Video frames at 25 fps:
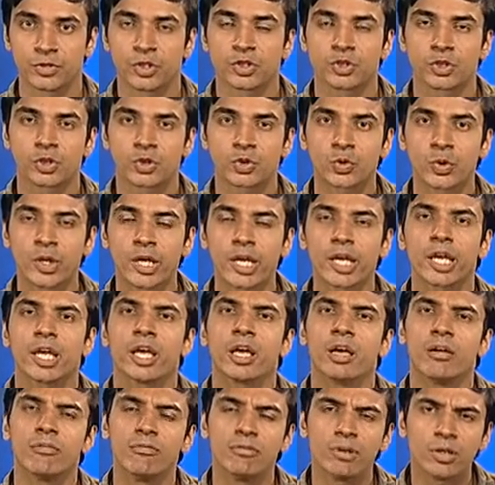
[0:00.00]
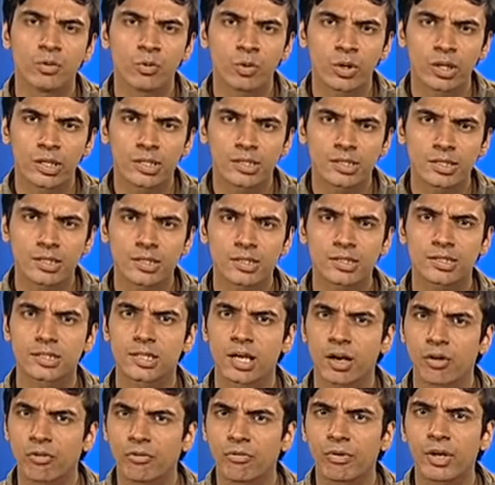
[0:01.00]
So today we will discuss
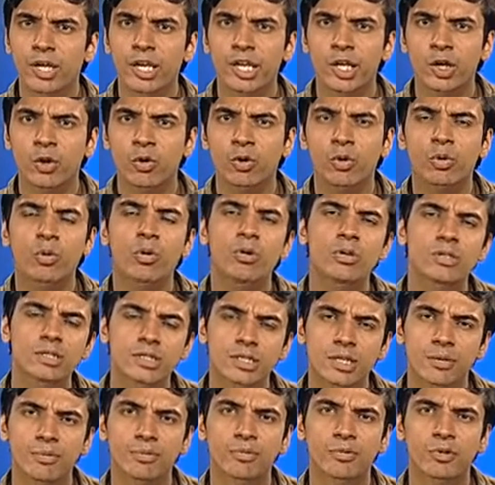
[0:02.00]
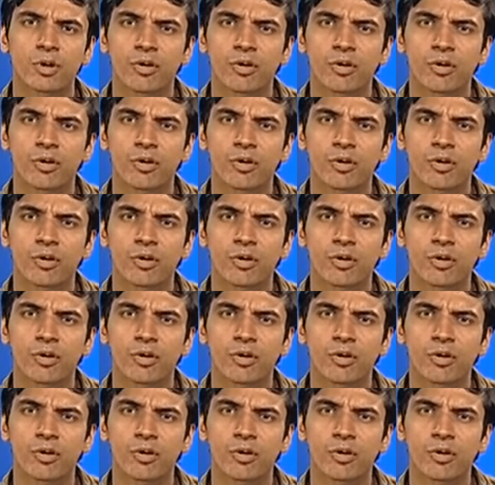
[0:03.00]
a very good concept